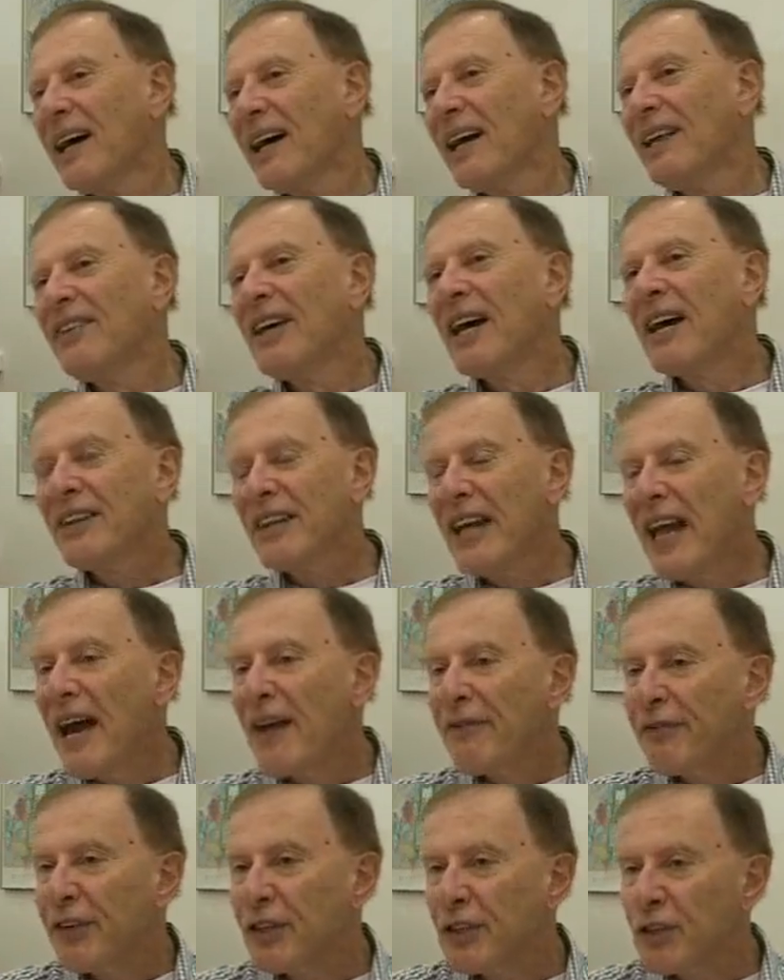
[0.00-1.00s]
They're the
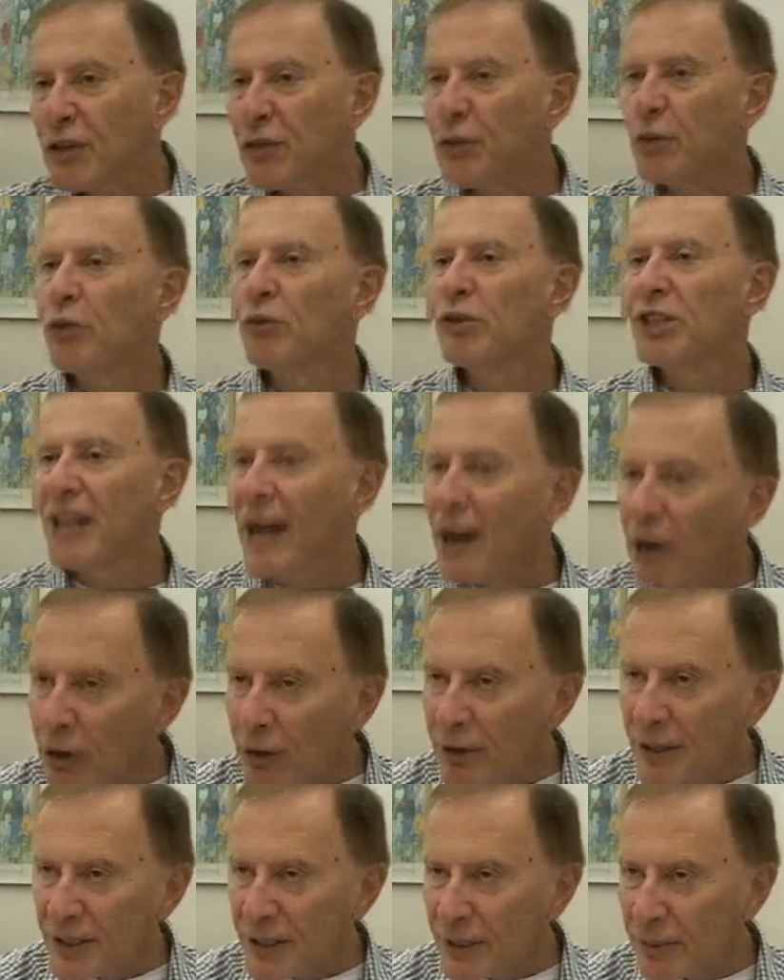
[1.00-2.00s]
efforts through
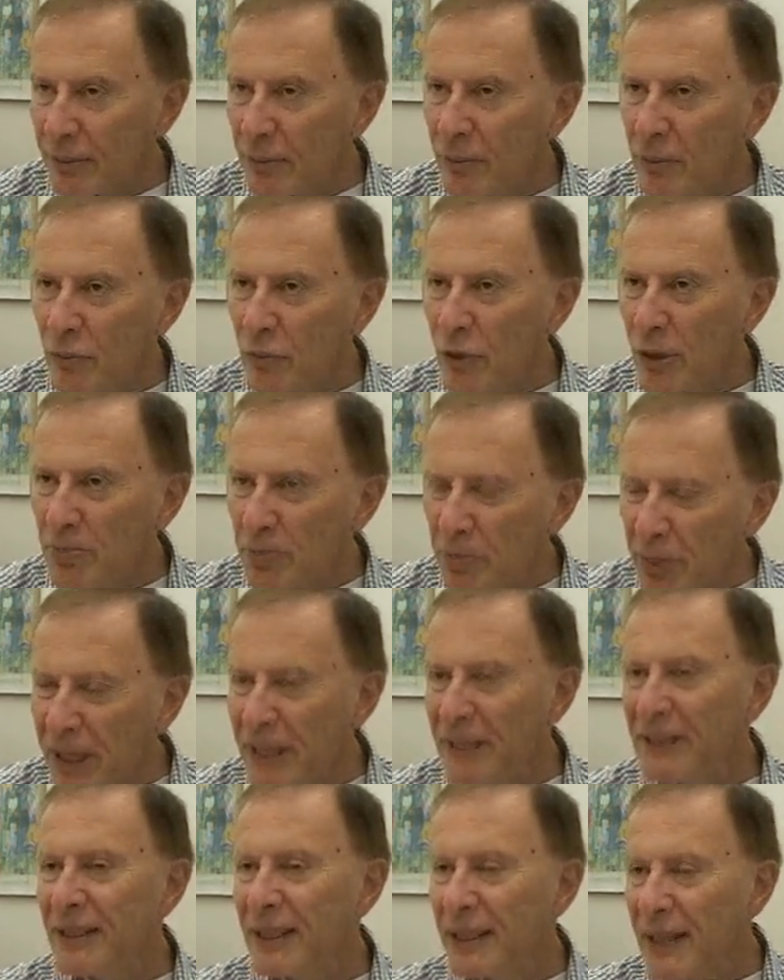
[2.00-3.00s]
terrorism,
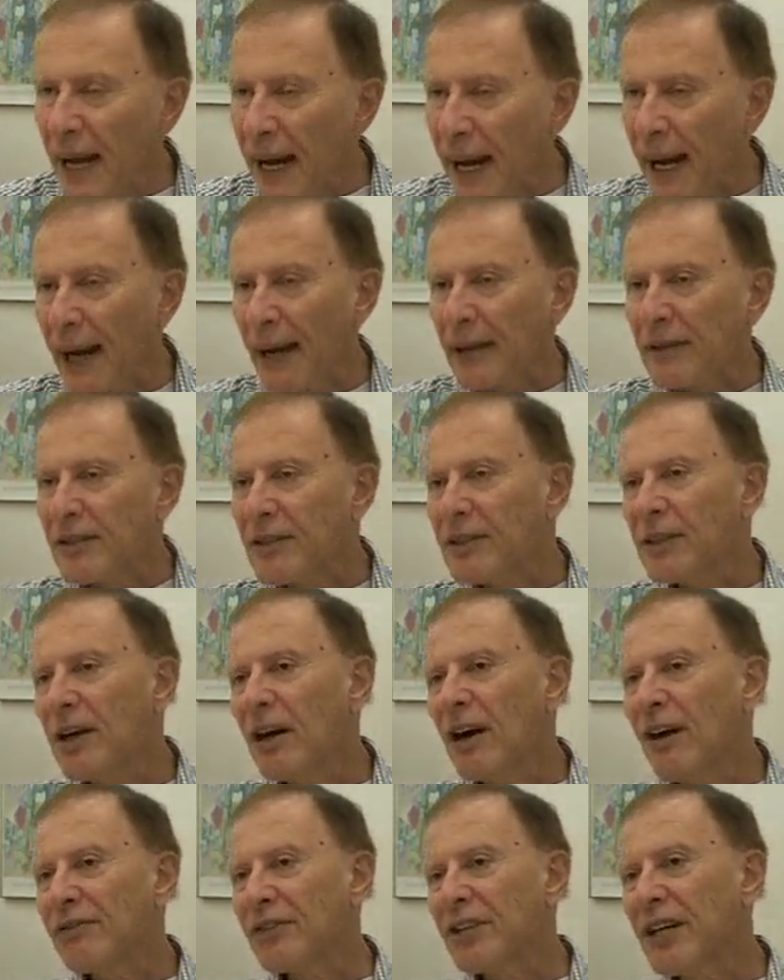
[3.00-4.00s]
repeated acts
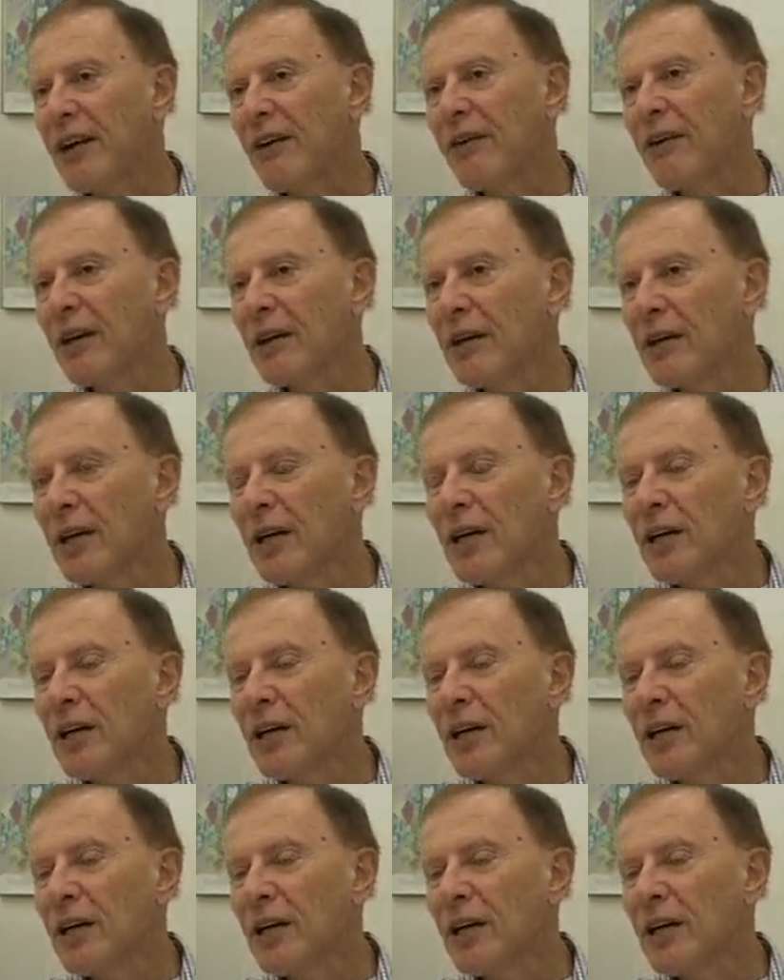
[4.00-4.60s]
of terror,